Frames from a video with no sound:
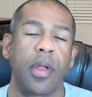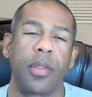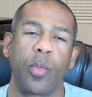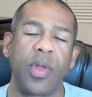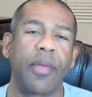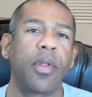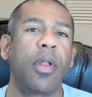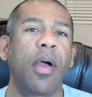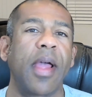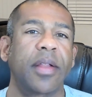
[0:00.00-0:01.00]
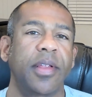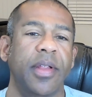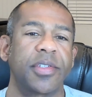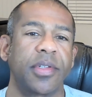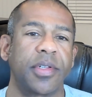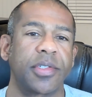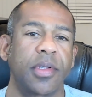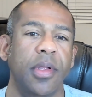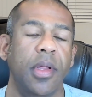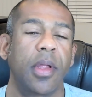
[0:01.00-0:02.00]
Then we have the long-acting insulins,
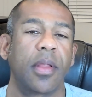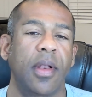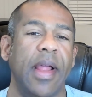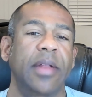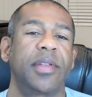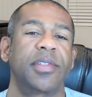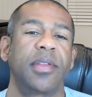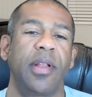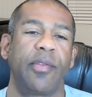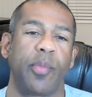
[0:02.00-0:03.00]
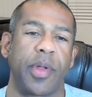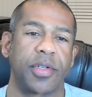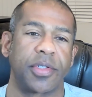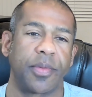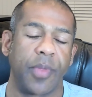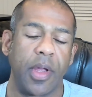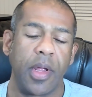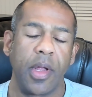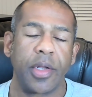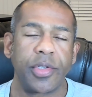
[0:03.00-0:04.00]
the Lantus and the Livermeres.
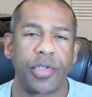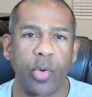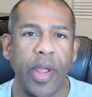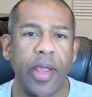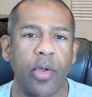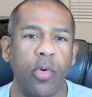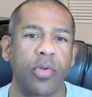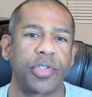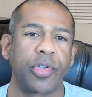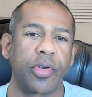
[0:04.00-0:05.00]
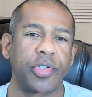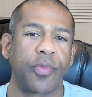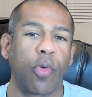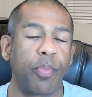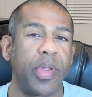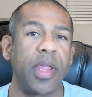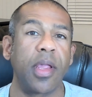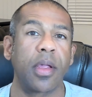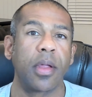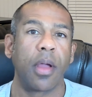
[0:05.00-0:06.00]
Do a Google search for
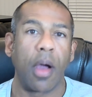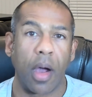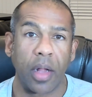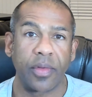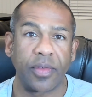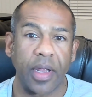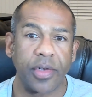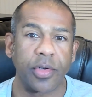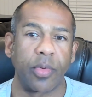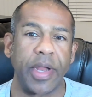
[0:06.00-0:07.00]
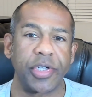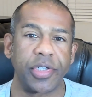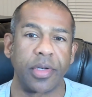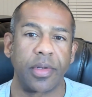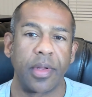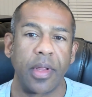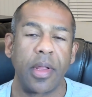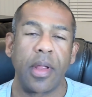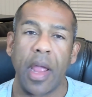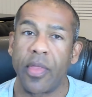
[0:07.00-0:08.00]
peak, onset, duration,
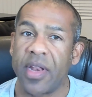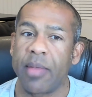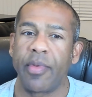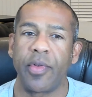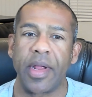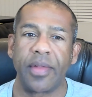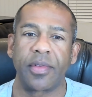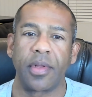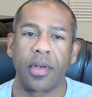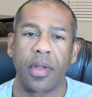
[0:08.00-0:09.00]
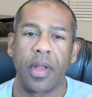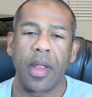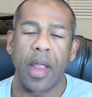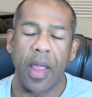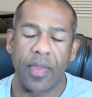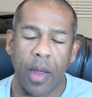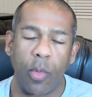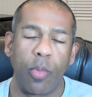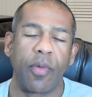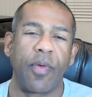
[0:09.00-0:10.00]
and the name of your insulin, and that
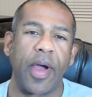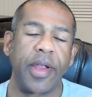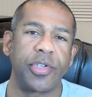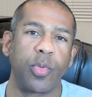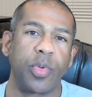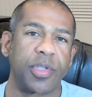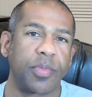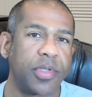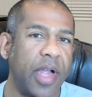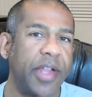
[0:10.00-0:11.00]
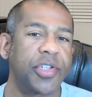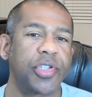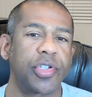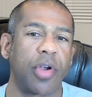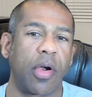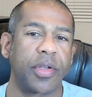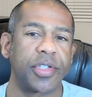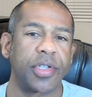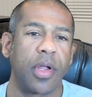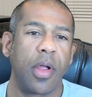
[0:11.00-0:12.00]
will provide you with some nice
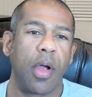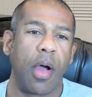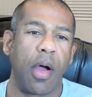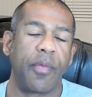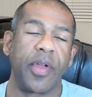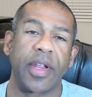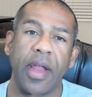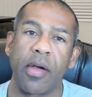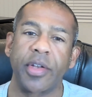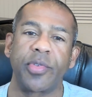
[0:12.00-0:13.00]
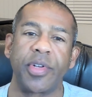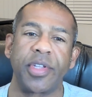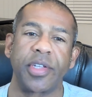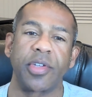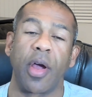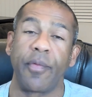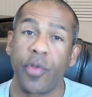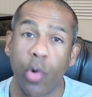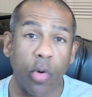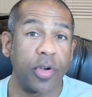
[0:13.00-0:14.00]
charts of the characteristics of
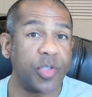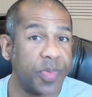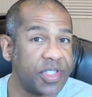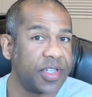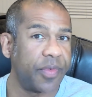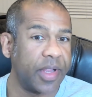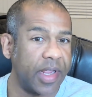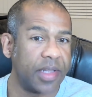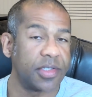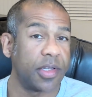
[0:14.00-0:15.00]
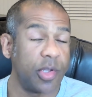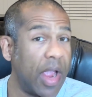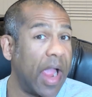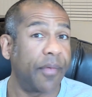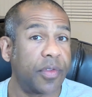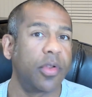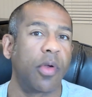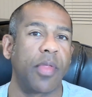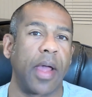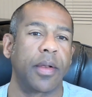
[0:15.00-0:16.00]
your specific insulin. You have to
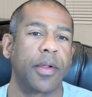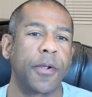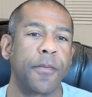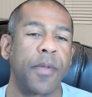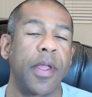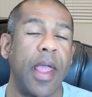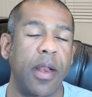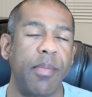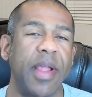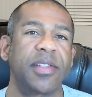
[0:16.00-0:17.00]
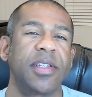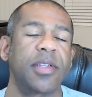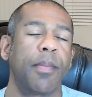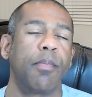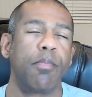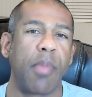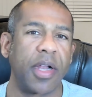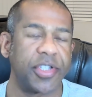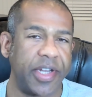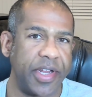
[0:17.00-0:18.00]
know that, and it makes things
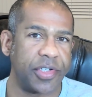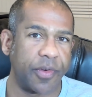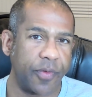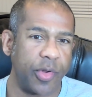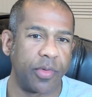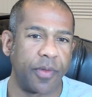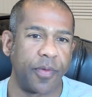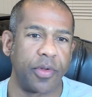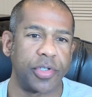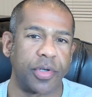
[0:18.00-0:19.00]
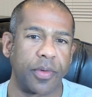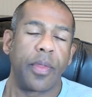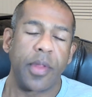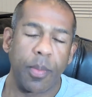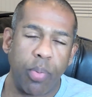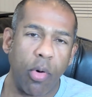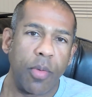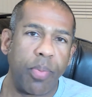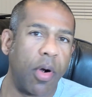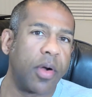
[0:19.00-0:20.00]
much easier for you in the future. The
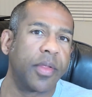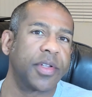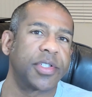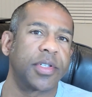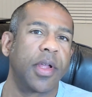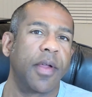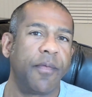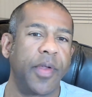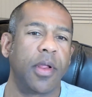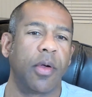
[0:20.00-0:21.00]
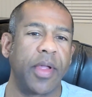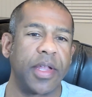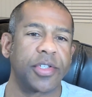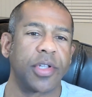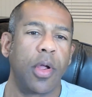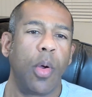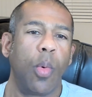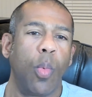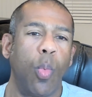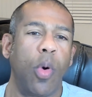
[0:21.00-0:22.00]
important part of this video is
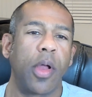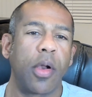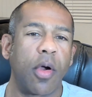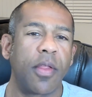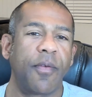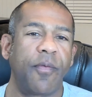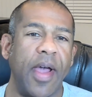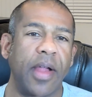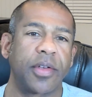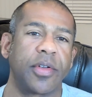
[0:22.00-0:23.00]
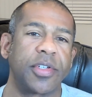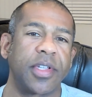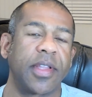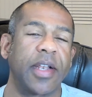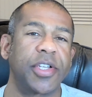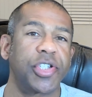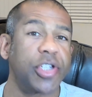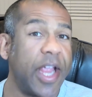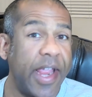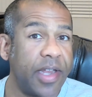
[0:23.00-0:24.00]
what are the factors that
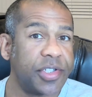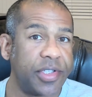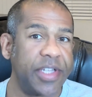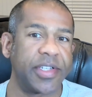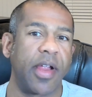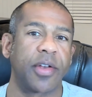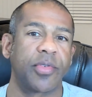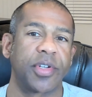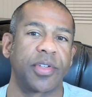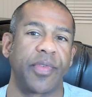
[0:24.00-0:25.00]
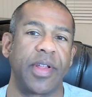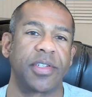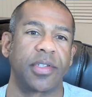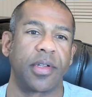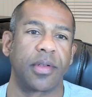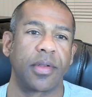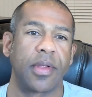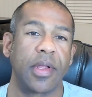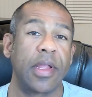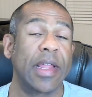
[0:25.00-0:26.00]
change these characteristics of insulin,
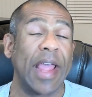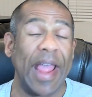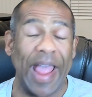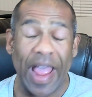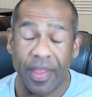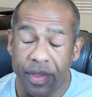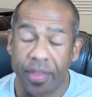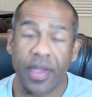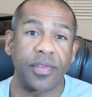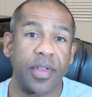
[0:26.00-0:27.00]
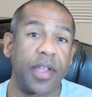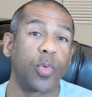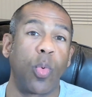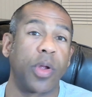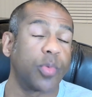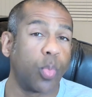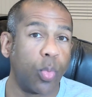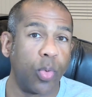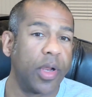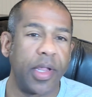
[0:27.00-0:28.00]
and this is what's
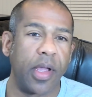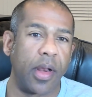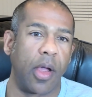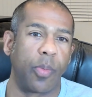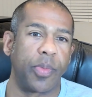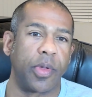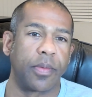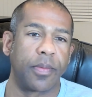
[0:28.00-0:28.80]
really going to help you.